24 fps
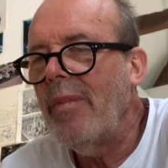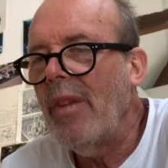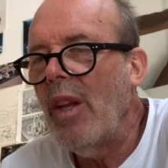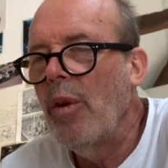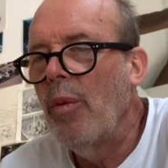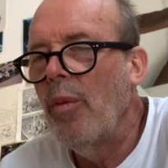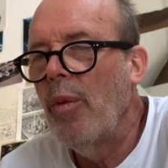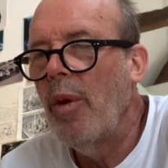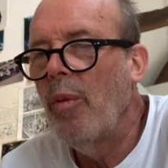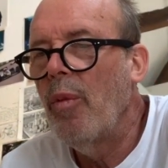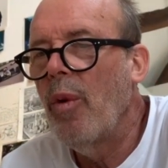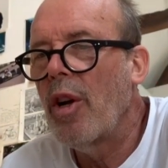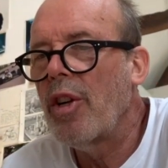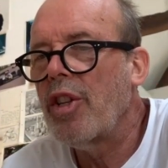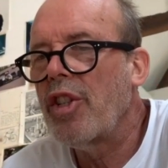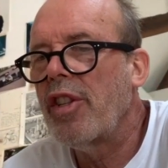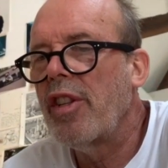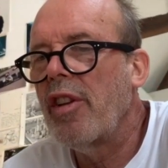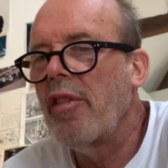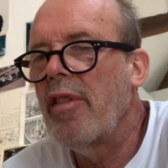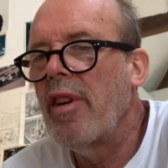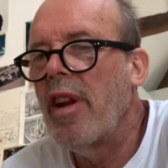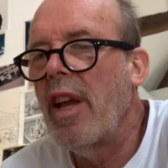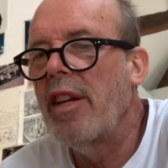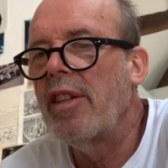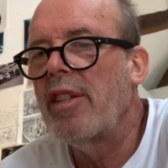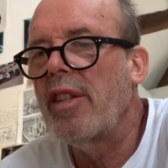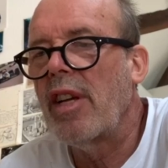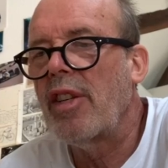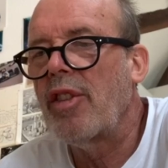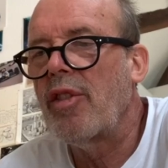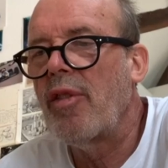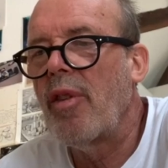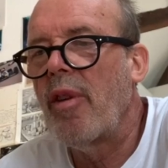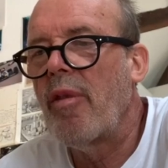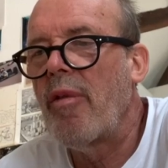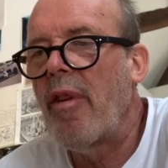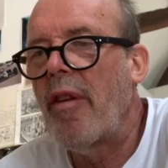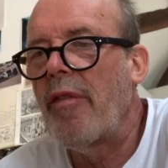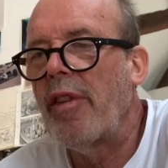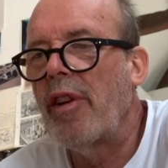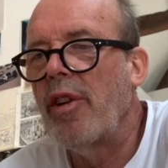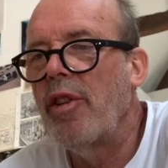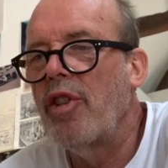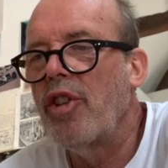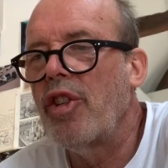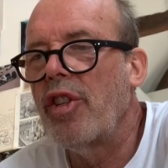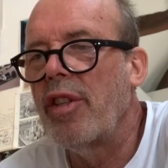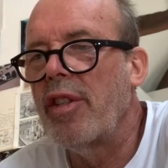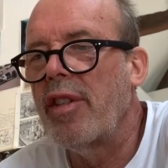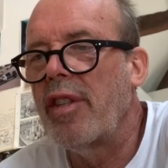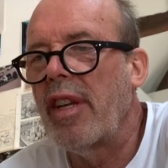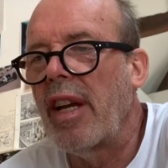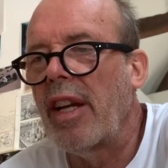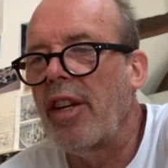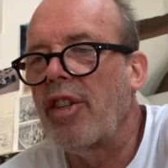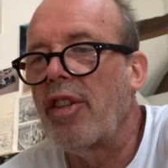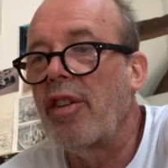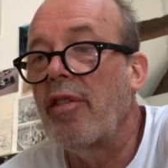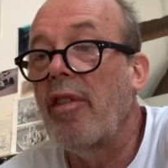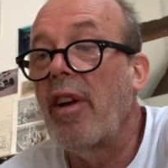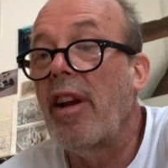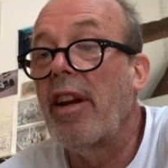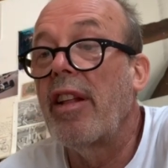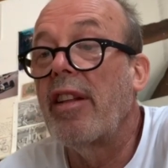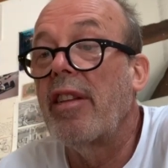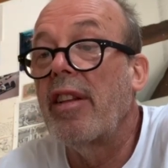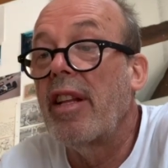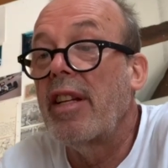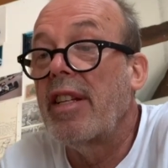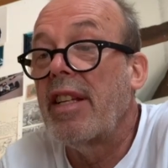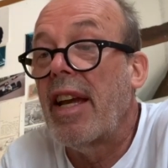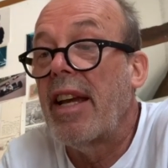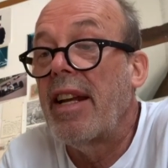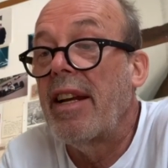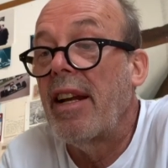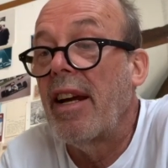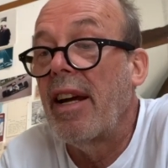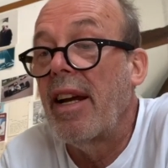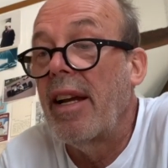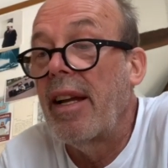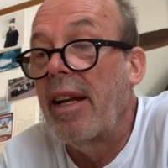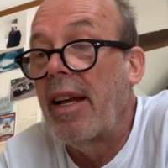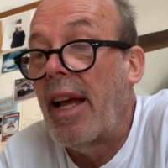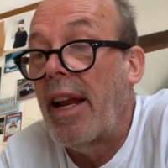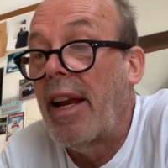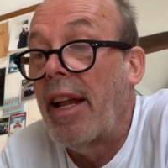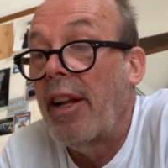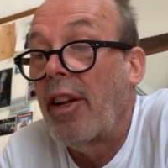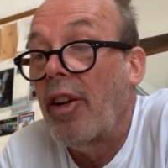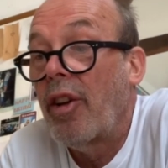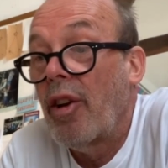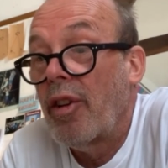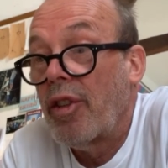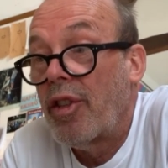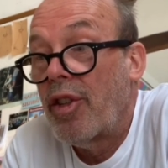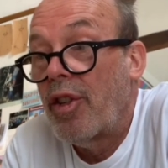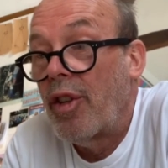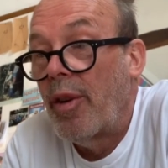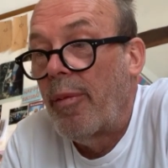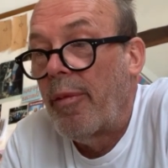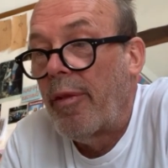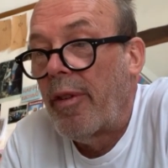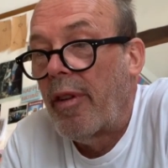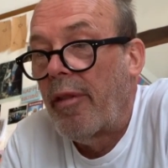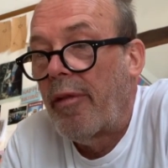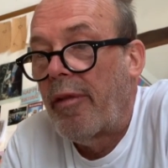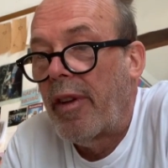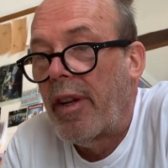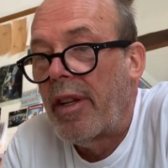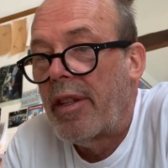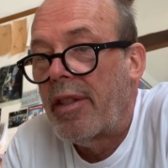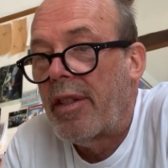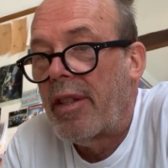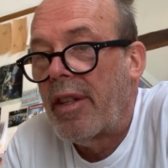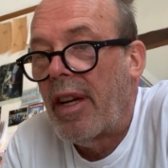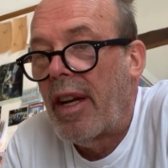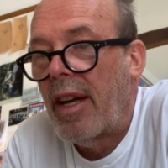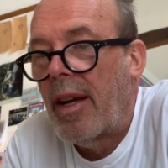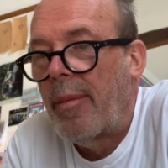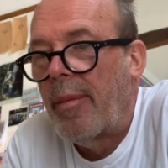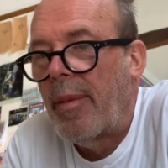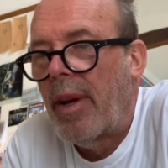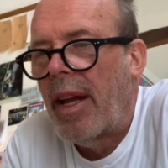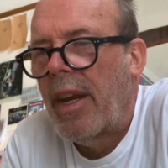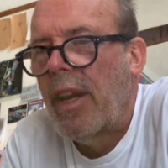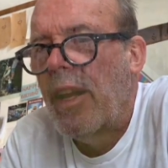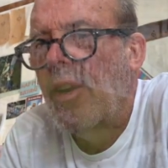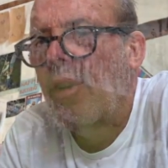We watched the Industrial Revolution section run in the daylight and in costume for the first time, and it